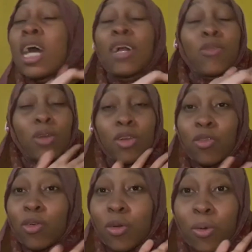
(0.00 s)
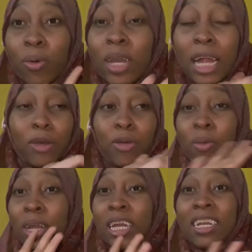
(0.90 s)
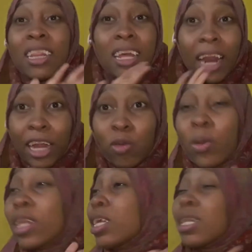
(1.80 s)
As long as you're good and you're doing it in the right way,